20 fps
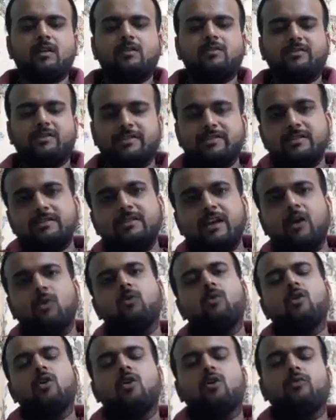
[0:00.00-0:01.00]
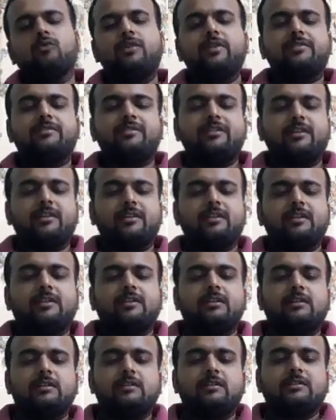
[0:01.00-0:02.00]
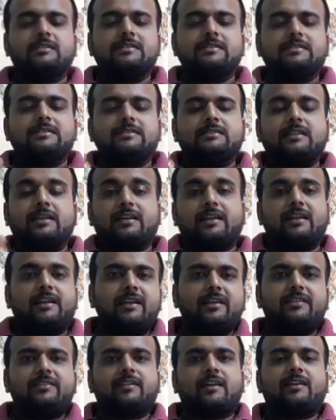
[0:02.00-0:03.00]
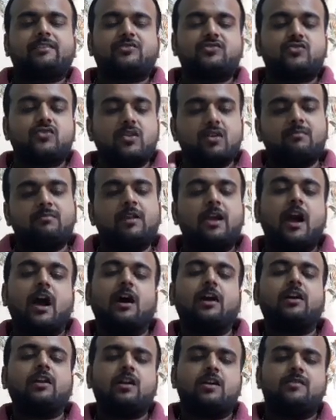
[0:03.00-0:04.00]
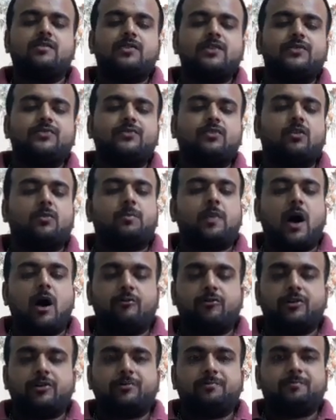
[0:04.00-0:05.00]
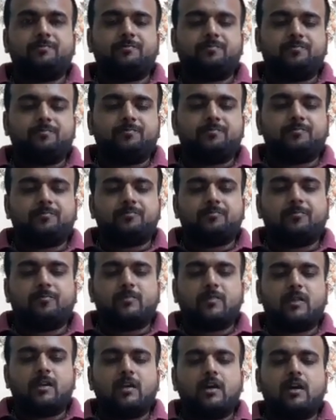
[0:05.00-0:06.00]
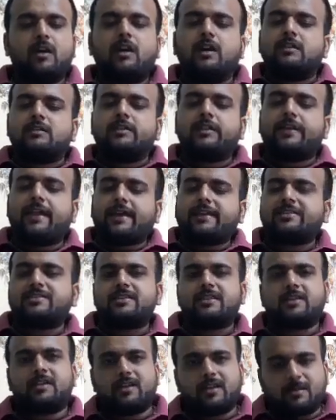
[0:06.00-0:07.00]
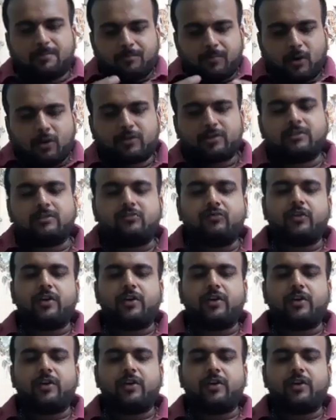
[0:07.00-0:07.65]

This is how we see that he is extremely hungry for power. The next important